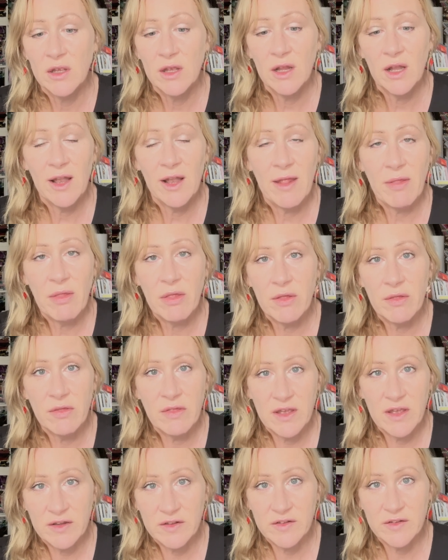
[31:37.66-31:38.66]
lengthen
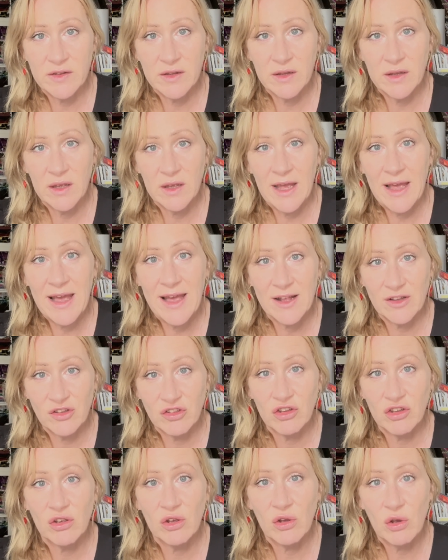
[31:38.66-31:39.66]
this
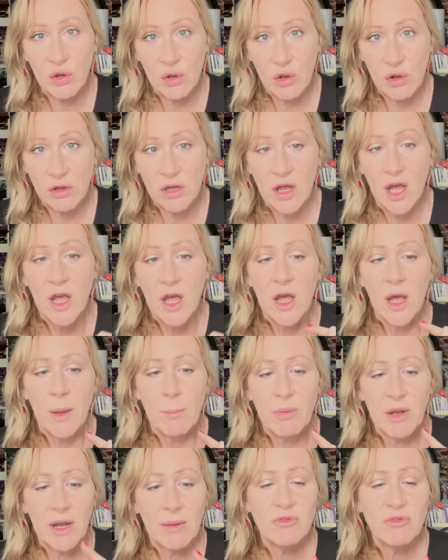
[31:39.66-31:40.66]
at all.
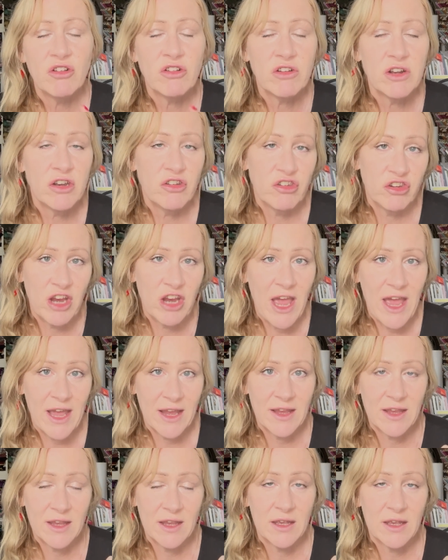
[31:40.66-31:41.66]
But I'm just going to
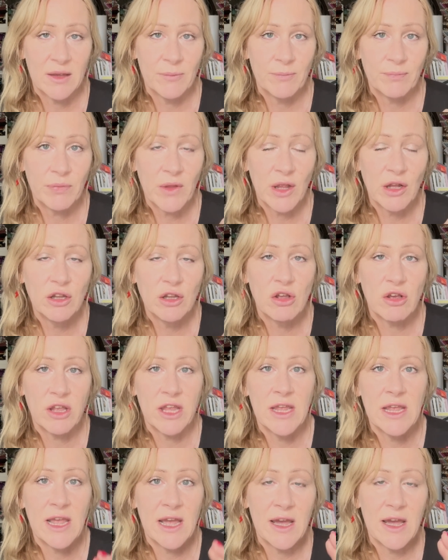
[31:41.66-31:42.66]
check,
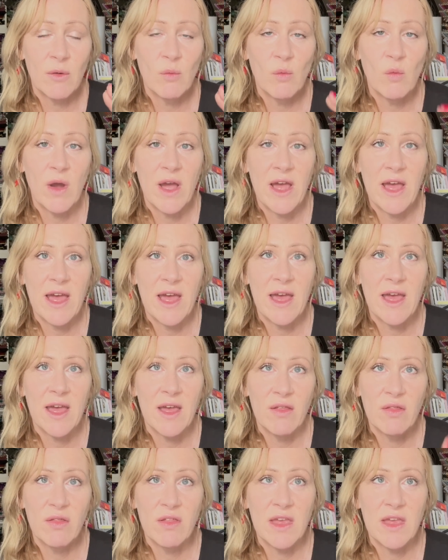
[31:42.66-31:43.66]
looking at where
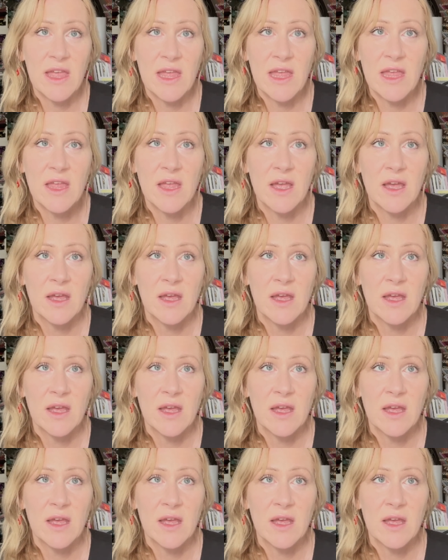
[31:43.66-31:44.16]
the